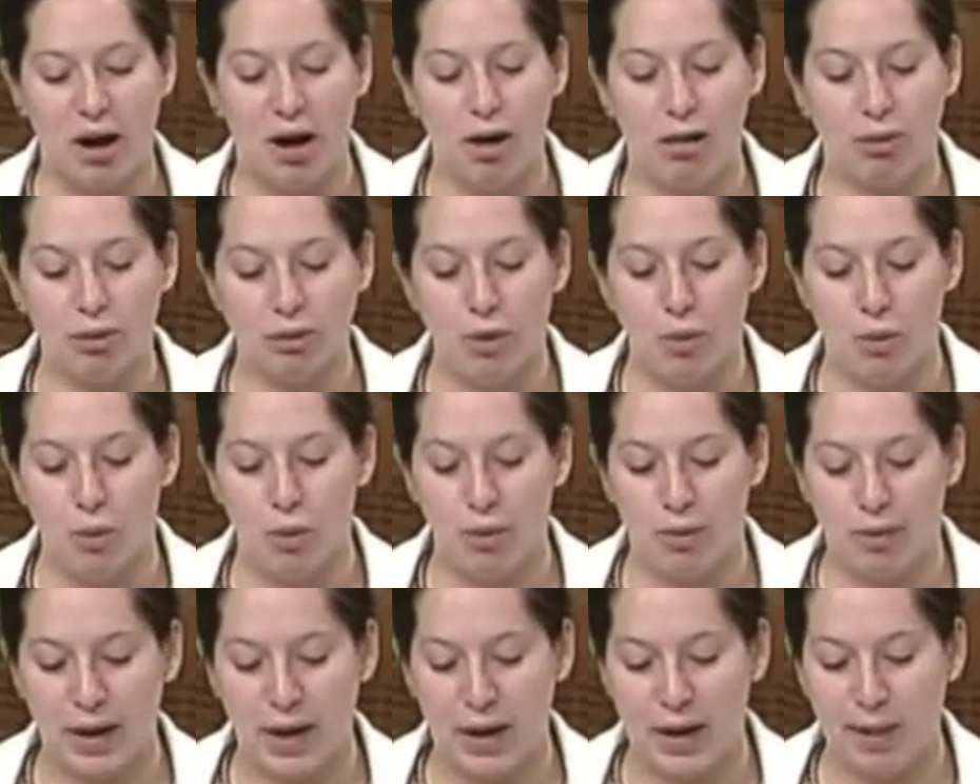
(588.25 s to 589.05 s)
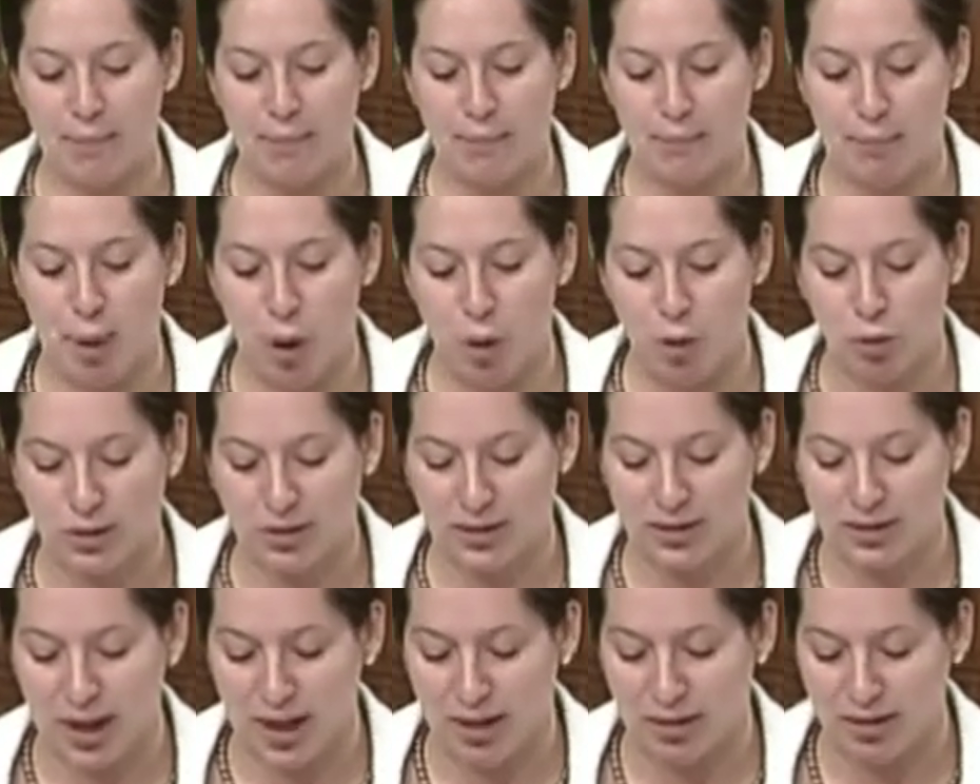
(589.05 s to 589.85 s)
These successes
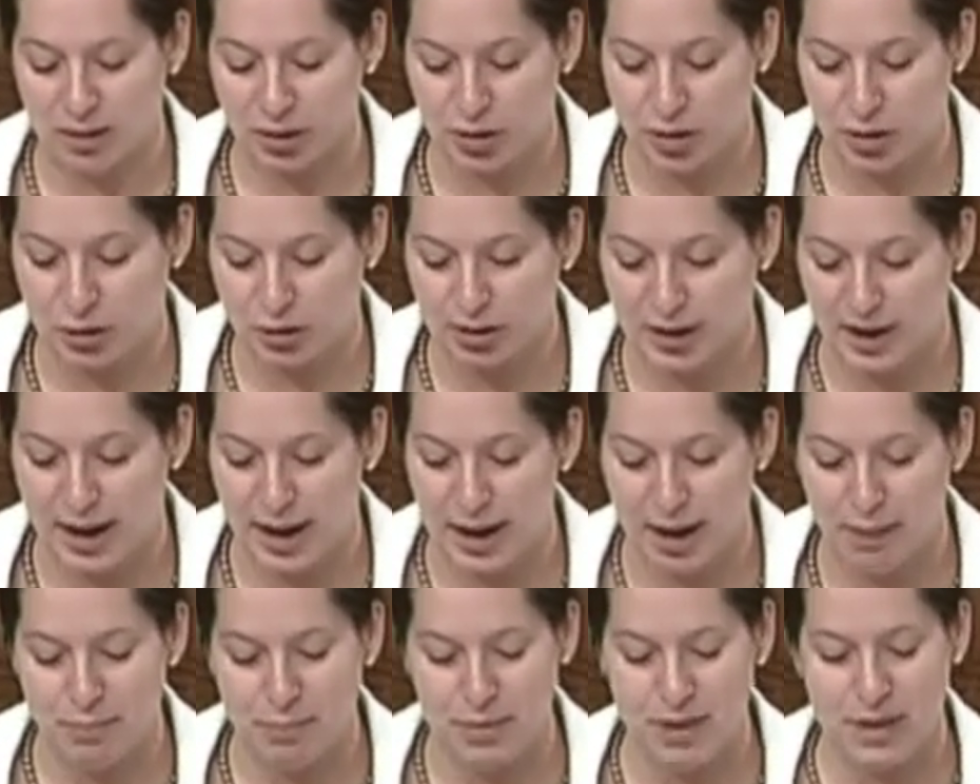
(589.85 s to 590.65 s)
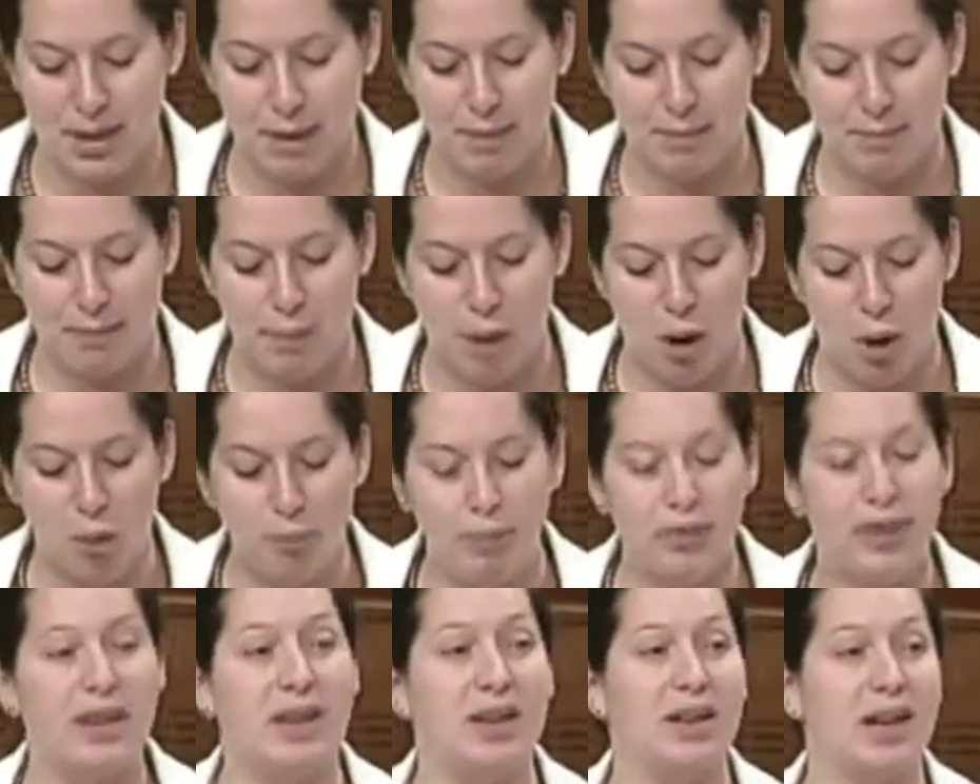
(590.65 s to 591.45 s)
represent, in a real
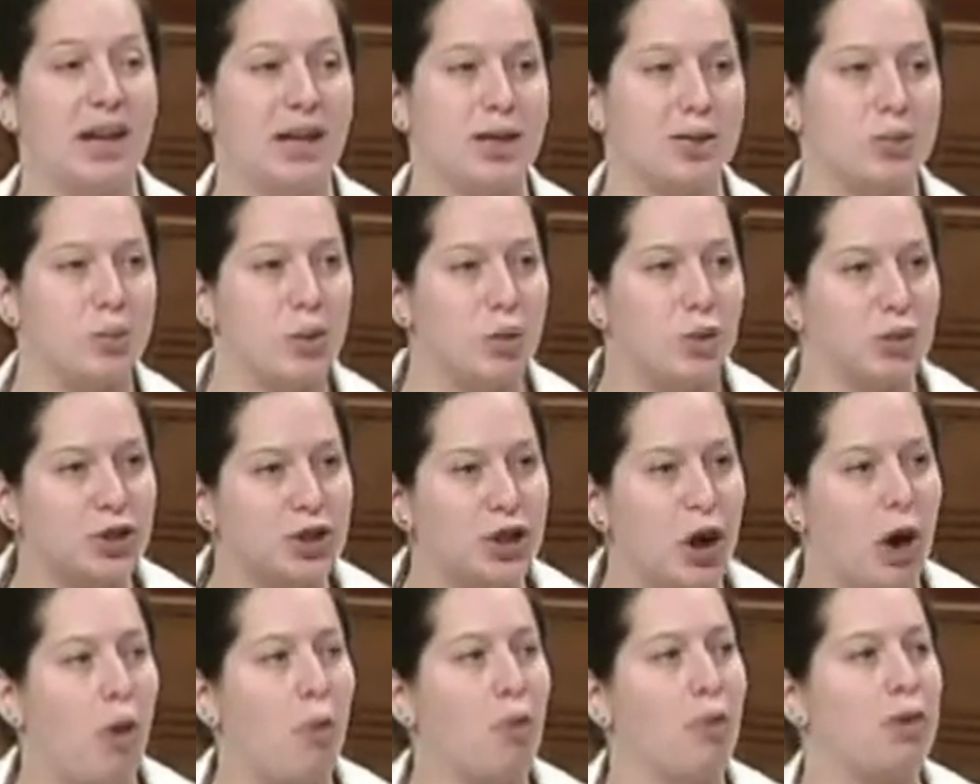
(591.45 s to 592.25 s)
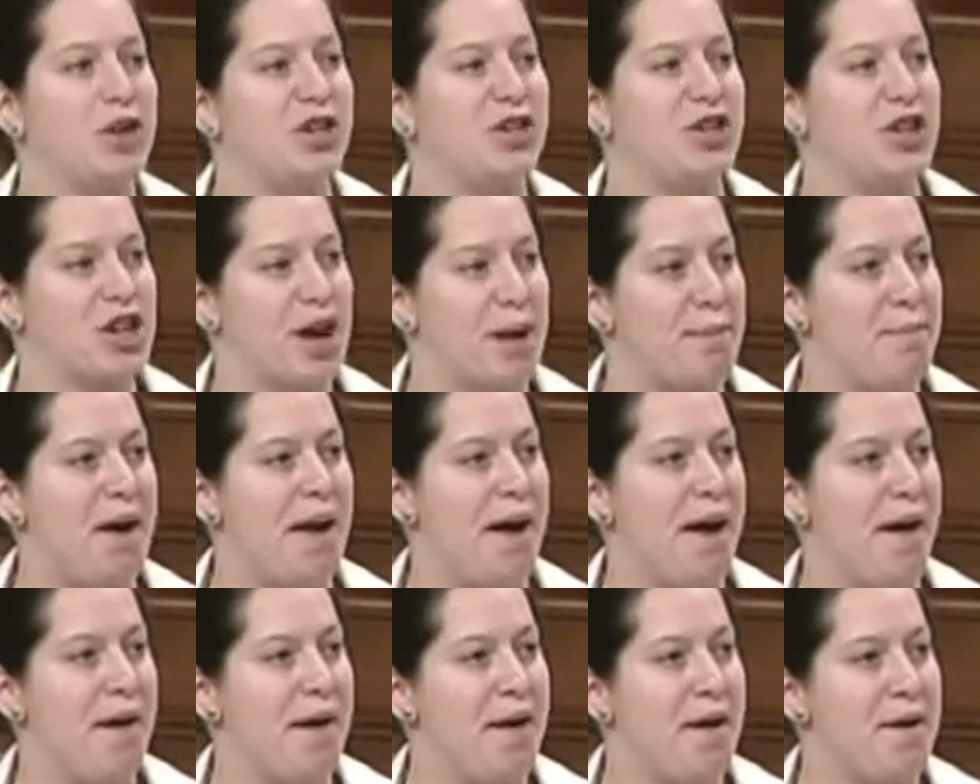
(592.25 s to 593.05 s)
sense, bombs that will
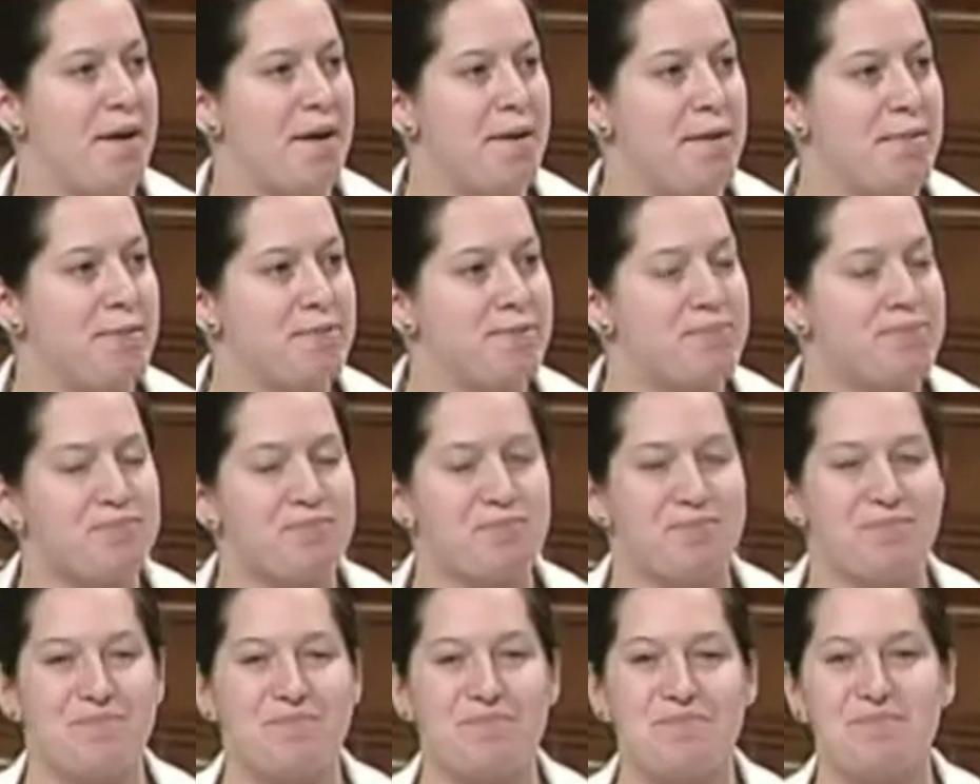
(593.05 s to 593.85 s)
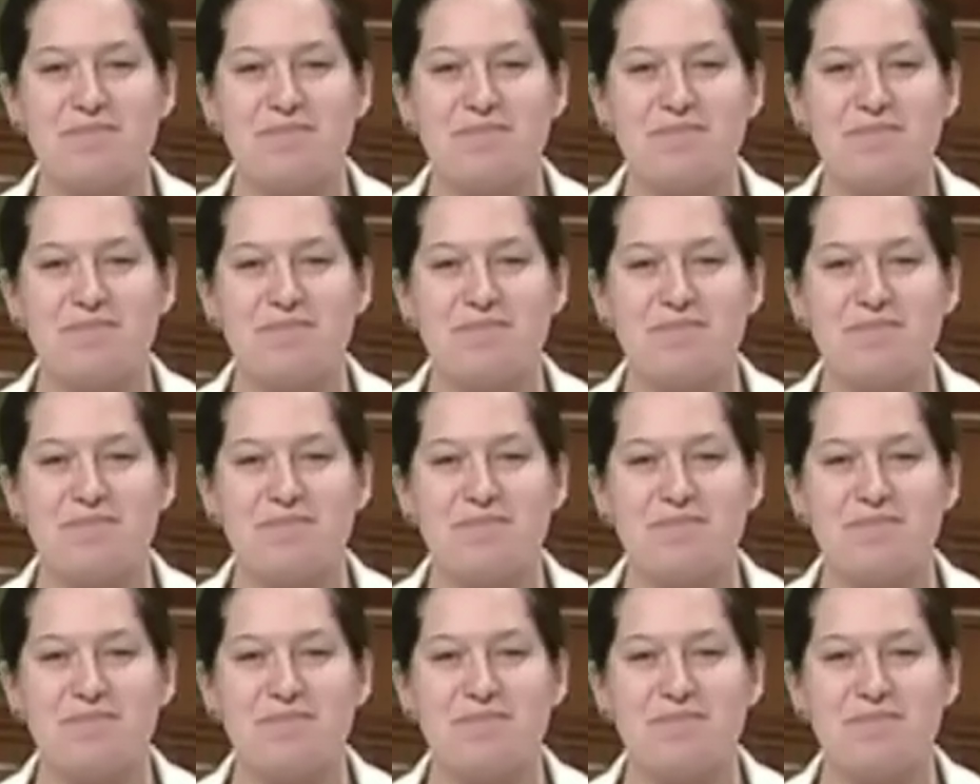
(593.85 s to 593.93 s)
never go off.